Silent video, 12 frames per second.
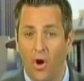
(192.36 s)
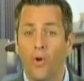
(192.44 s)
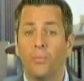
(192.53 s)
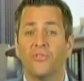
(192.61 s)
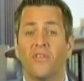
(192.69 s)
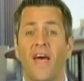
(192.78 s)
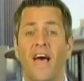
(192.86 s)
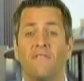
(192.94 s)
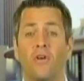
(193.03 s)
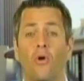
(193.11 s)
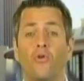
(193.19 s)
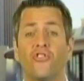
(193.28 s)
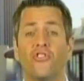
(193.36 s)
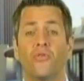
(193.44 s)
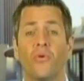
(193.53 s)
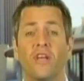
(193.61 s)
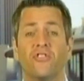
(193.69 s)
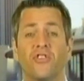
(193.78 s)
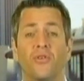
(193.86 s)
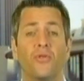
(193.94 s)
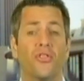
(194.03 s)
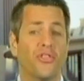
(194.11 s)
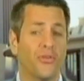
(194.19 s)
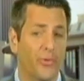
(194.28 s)
hopes to have Ocean Rescue
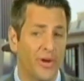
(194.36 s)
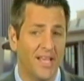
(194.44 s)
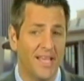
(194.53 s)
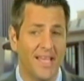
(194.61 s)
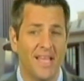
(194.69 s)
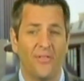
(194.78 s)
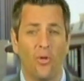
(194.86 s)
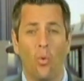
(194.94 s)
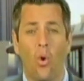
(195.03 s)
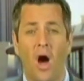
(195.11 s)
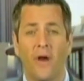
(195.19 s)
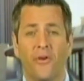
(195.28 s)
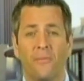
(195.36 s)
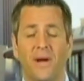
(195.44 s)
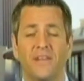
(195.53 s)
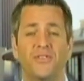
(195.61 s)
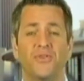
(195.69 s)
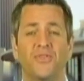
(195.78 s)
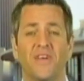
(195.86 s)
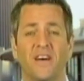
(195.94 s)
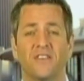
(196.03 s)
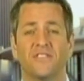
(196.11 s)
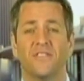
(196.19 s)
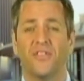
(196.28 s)
3 in the water by
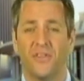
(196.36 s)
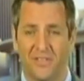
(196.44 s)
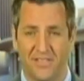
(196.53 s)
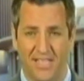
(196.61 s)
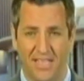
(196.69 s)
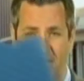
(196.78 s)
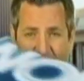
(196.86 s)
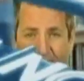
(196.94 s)
2013.